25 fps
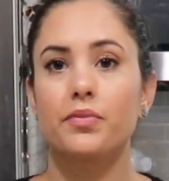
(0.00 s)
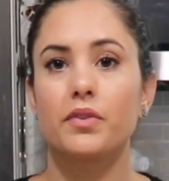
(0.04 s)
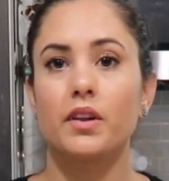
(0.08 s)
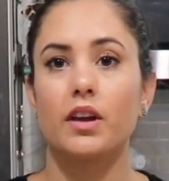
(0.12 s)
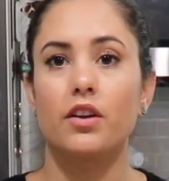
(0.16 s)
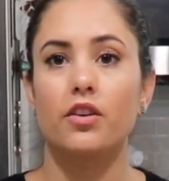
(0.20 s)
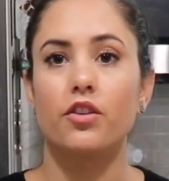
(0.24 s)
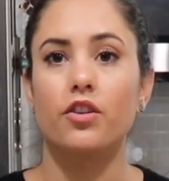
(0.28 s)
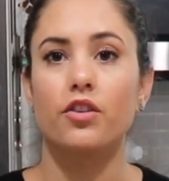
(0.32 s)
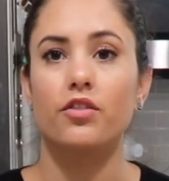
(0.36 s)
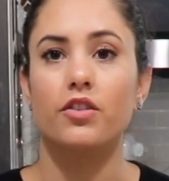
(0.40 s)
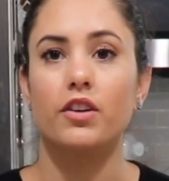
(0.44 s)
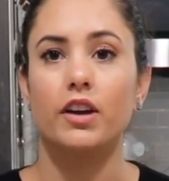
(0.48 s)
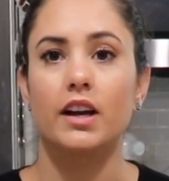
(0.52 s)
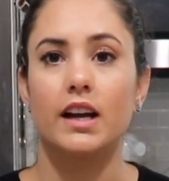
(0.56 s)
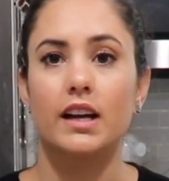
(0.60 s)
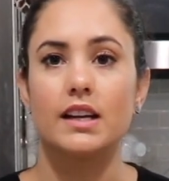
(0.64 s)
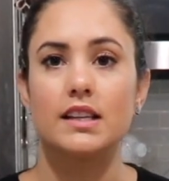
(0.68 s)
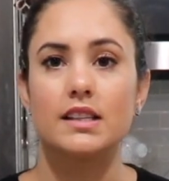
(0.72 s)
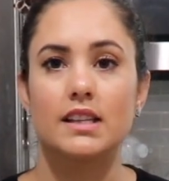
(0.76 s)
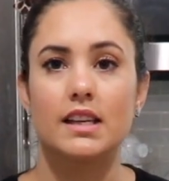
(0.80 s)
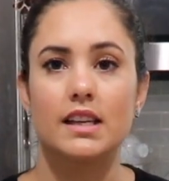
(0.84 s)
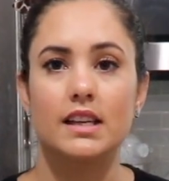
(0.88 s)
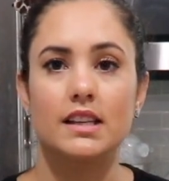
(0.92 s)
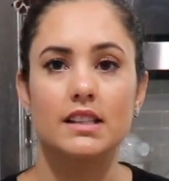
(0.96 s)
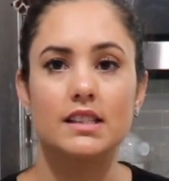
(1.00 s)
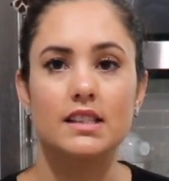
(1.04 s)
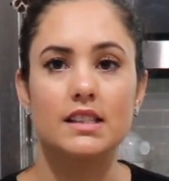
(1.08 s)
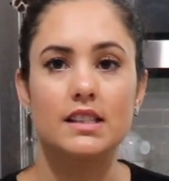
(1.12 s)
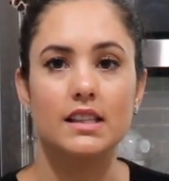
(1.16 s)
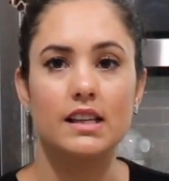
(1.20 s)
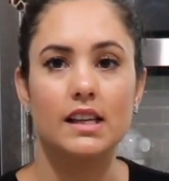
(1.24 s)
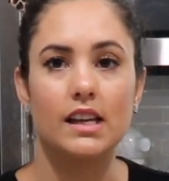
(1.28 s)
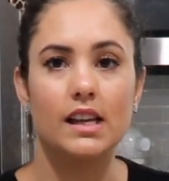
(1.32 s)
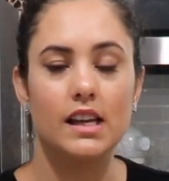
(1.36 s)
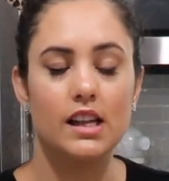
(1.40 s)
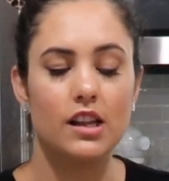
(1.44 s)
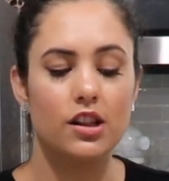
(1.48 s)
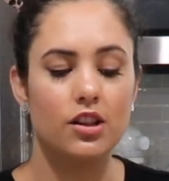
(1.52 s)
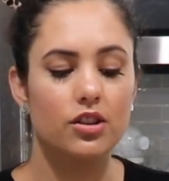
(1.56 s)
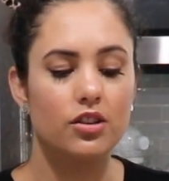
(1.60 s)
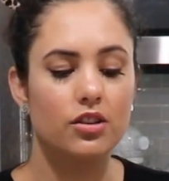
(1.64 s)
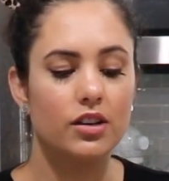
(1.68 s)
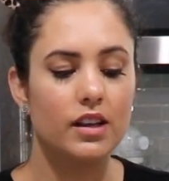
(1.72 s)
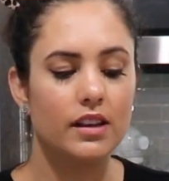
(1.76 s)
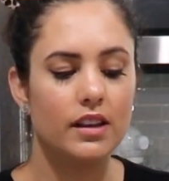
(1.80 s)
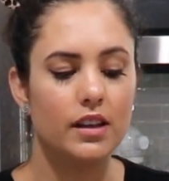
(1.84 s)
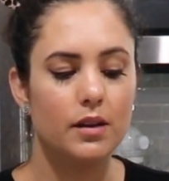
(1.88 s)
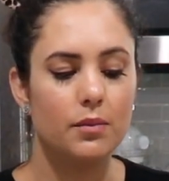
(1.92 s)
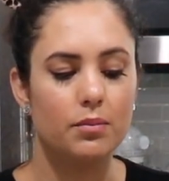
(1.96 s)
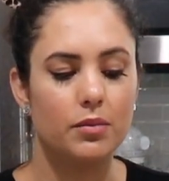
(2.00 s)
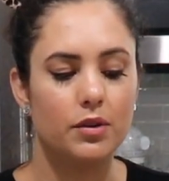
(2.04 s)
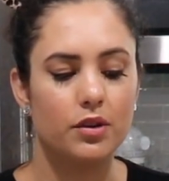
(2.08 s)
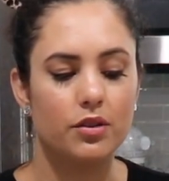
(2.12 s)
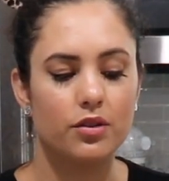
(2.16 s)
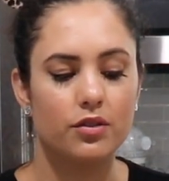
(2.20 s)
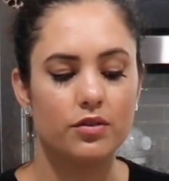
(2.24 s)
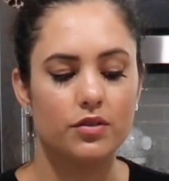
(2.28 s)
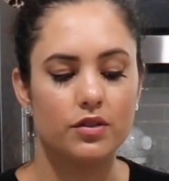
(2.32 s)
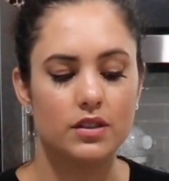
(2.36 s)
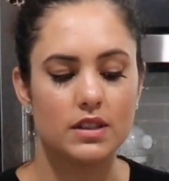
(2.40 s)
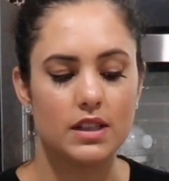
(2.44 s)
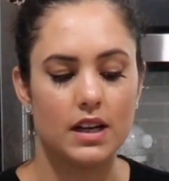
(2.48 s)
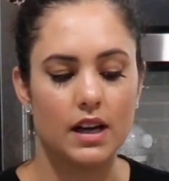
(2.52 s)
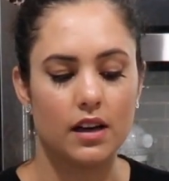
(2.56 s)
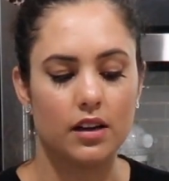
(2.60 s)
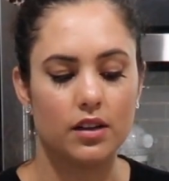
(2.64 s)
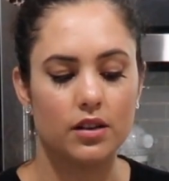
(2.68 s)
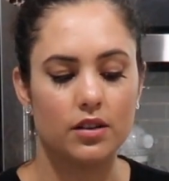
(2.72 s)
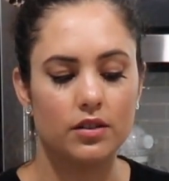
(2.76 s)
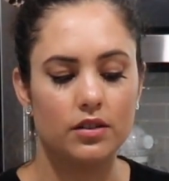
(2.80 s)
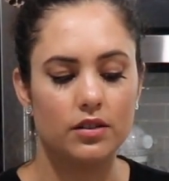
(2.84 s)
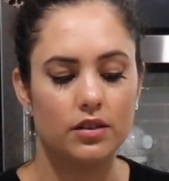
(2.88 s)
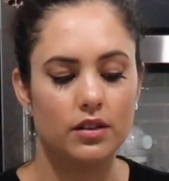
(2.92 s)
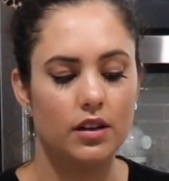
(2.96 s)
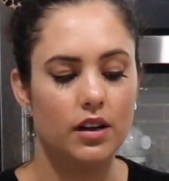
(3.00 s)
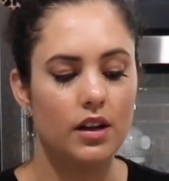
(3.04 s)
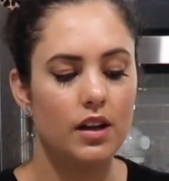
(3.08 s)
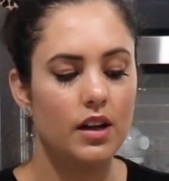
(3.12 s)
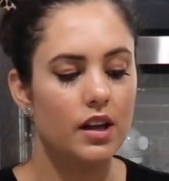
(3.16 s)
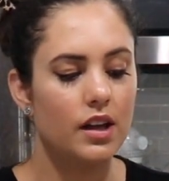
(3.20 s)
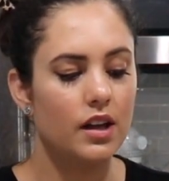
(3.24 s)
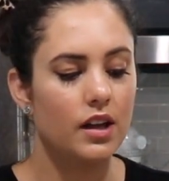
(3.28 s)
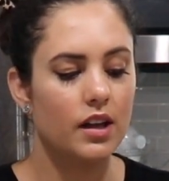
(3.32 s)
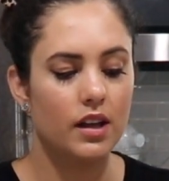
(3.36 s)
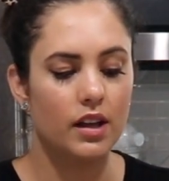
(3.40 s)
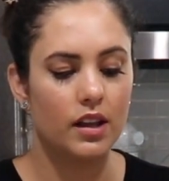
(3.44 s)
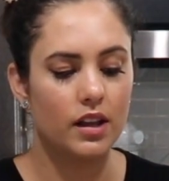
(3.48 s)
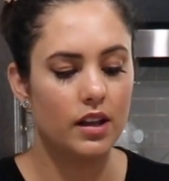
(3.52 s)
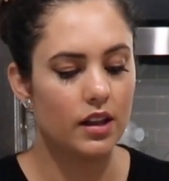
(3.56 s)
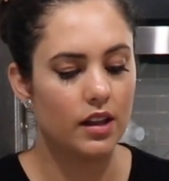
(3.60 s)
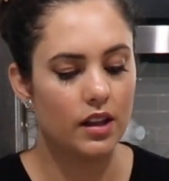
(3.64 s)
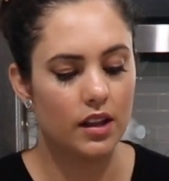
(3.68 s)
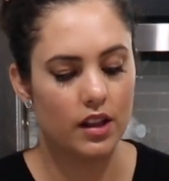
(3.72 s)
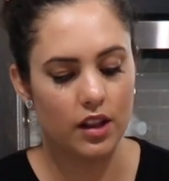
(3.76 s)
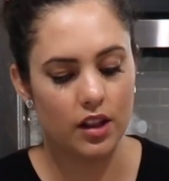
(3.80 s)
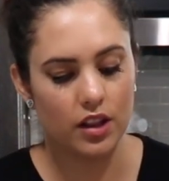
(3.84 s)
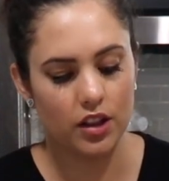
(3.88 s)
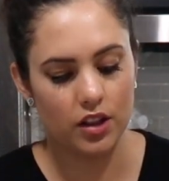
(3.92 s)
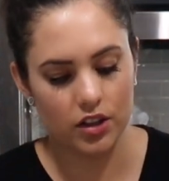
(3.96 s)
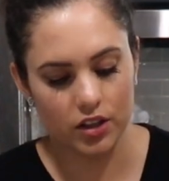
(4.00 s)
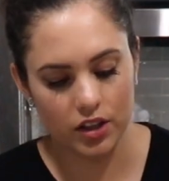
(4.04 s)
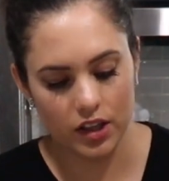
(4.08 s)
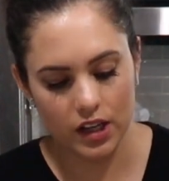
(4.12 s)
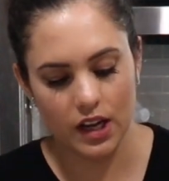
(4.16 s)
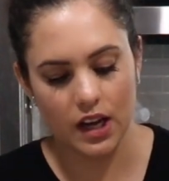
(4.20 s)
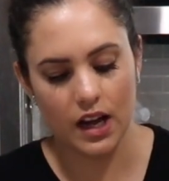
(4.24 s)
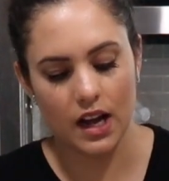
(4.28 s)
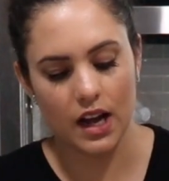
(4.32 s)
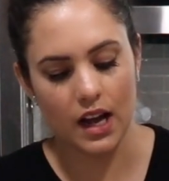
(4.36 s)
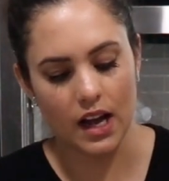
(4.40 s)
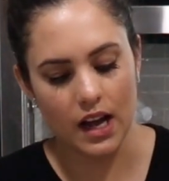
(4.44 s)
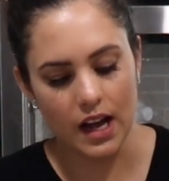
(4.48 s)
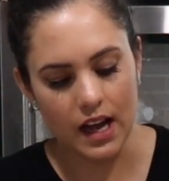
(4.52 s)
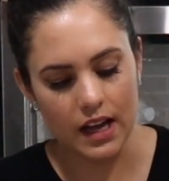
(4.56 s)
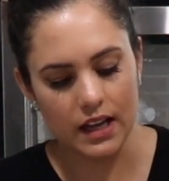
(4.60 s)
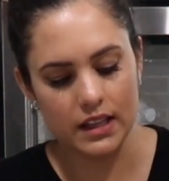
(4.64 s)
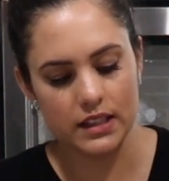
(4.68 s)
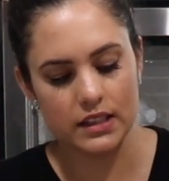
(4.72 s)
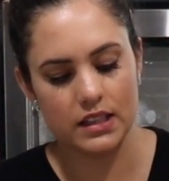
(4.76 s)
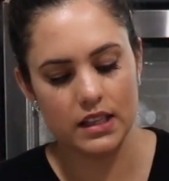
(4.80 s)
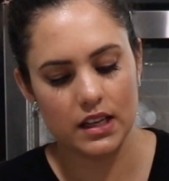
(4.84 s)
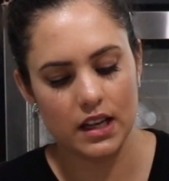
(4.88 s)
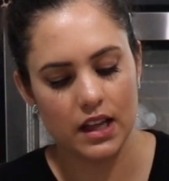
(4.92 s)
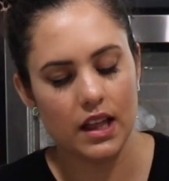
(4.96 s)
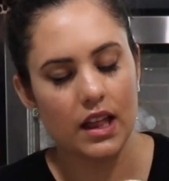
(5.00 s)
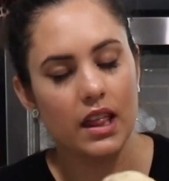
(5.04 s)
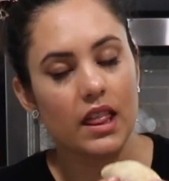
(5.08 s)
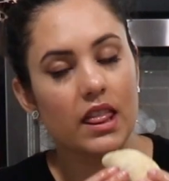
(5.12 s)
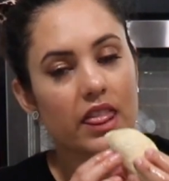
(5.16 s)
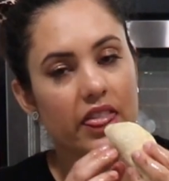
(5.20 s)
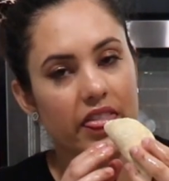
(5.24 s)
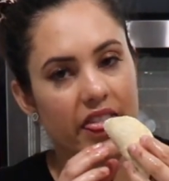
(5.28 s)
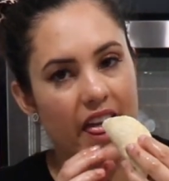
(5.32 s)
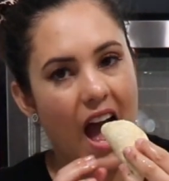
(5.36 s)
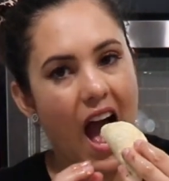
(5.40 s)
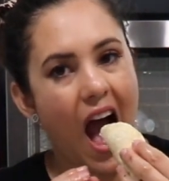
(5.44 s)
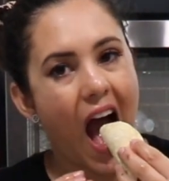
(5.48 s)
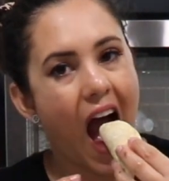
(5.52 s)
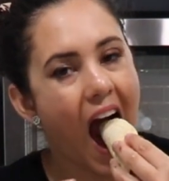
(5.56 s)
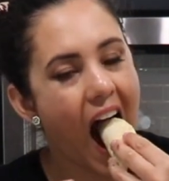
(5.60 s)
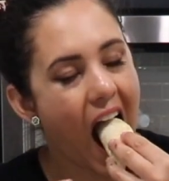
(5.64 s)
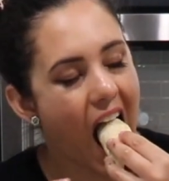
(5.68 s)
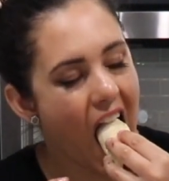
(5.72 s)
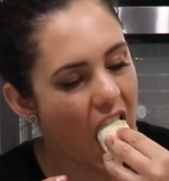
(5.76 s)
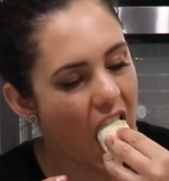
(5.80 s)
I don't know if you guys can see. Look at that beautiful taco. Look at that.